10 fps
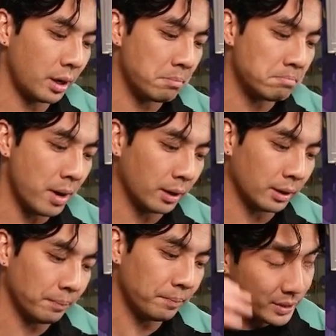Among
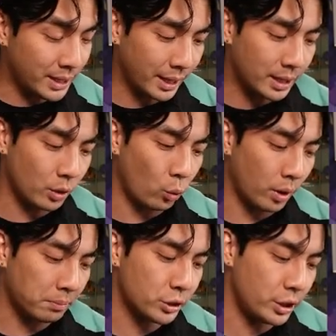them, take
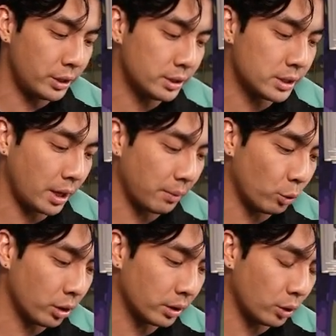1 machine,
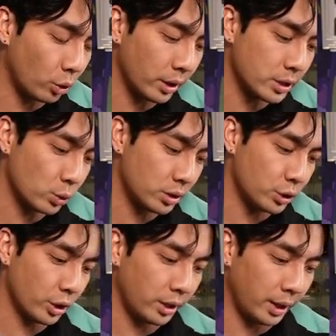cyborg, or SOC
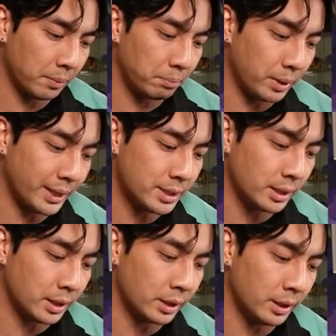trait and place
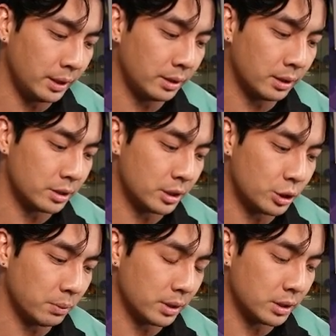it underneath this
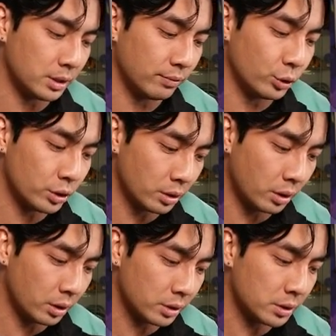Digimon's Digivolution
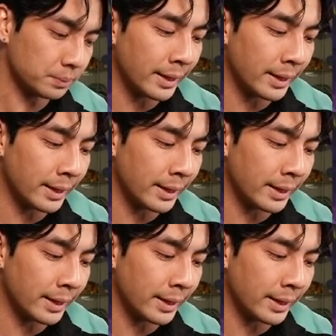cards.